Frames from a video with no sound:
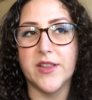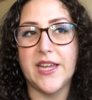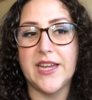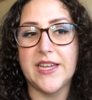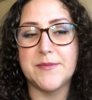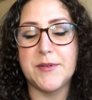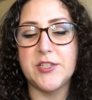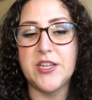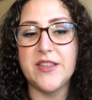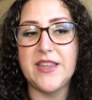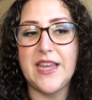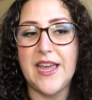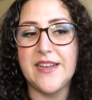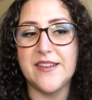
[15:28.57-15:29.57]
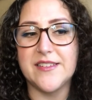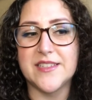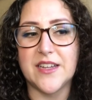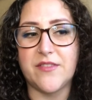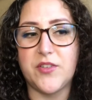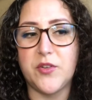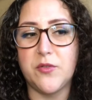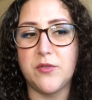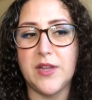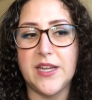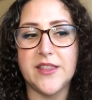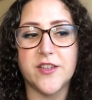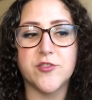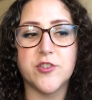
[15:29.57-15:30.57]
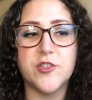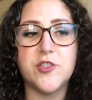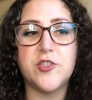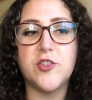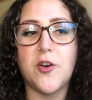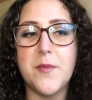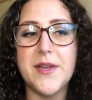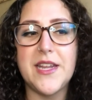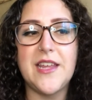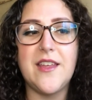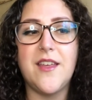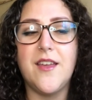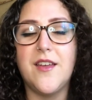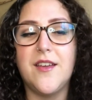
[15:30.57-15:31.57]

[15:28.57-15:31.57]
Like, especially at the end and stuff too, like there's just so many